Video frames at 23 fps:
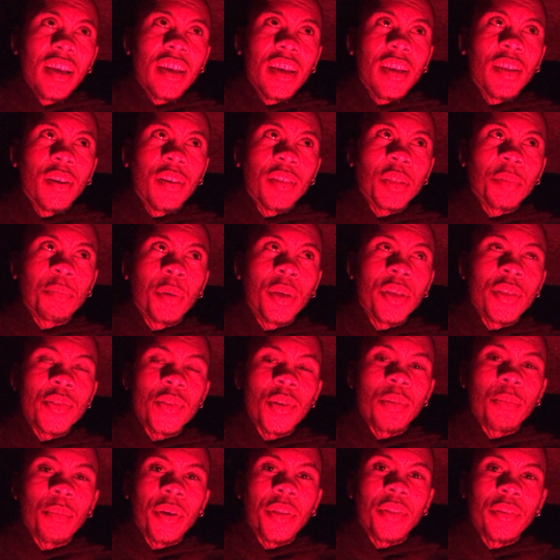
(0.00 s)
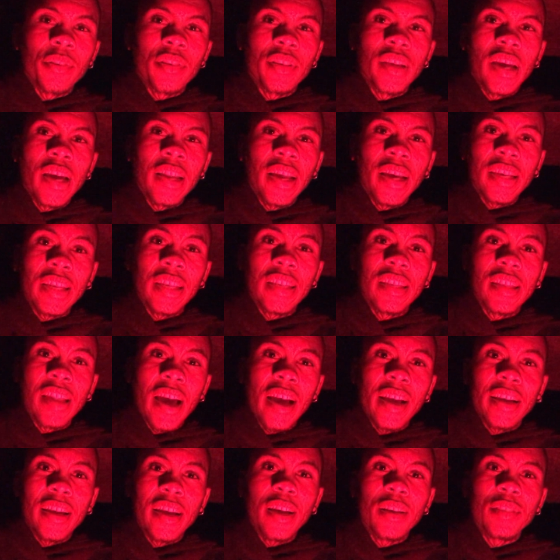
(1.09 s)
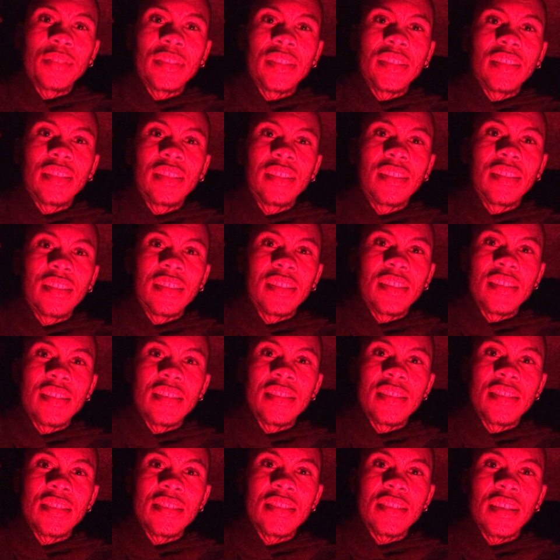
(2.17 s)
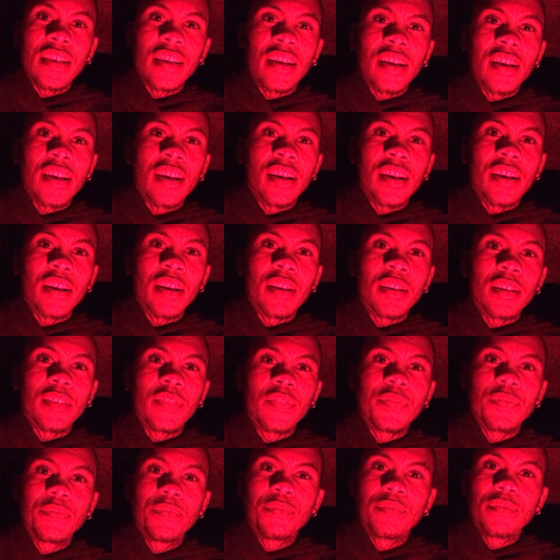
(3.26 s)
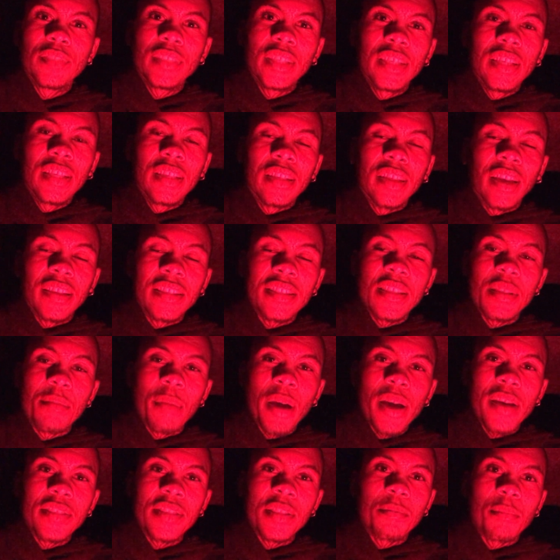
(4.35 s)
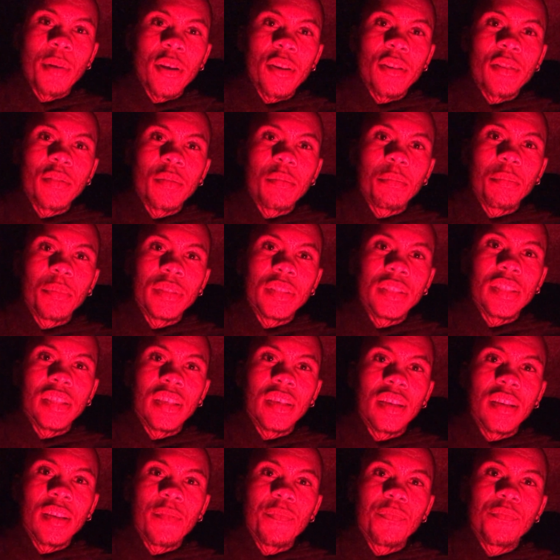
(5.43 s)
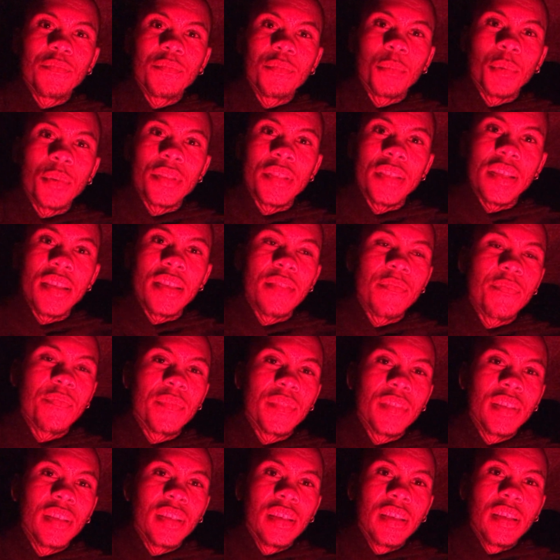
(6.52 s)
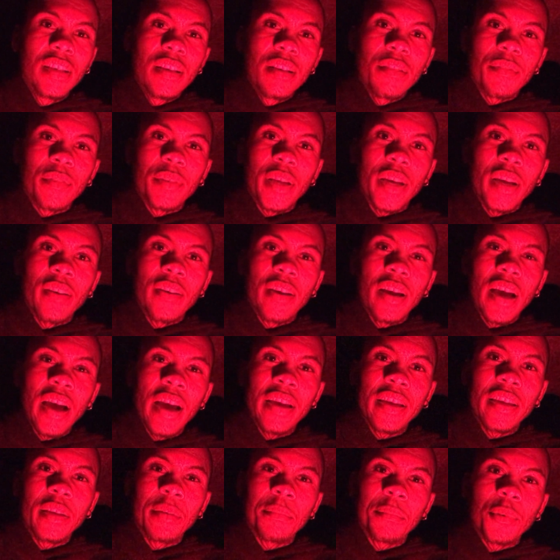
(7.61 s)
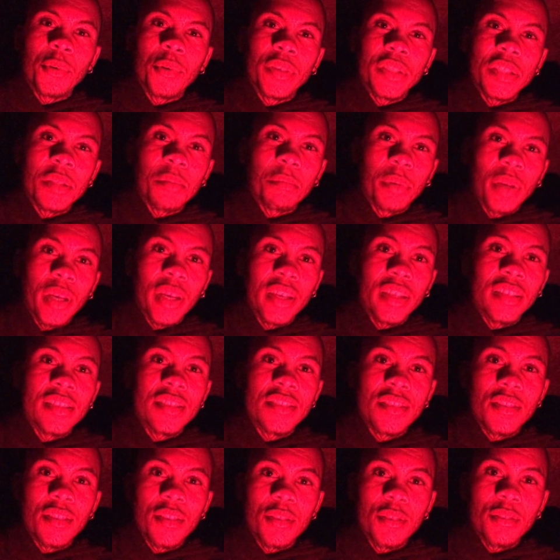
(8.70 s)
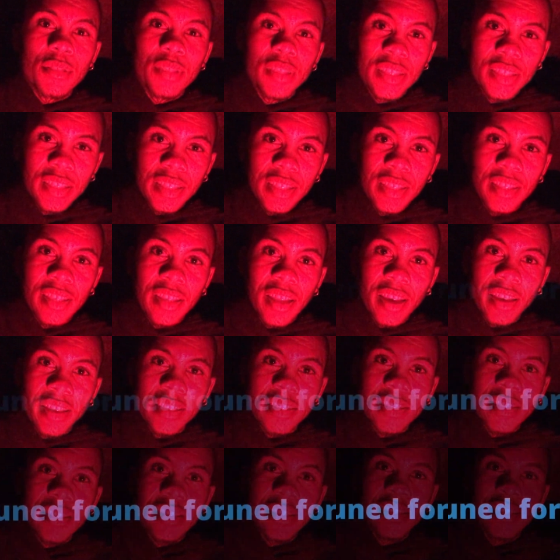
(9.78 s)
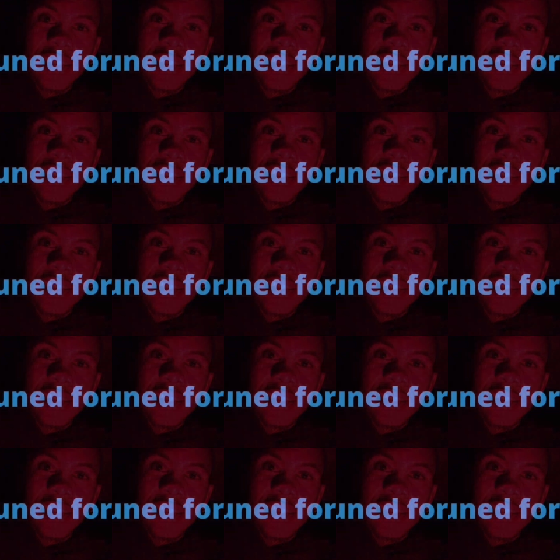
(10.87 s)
it all depends on whether or not I can knock out these 19 miles tomorrow. But we'll see. For now, I am going to bed, so good night.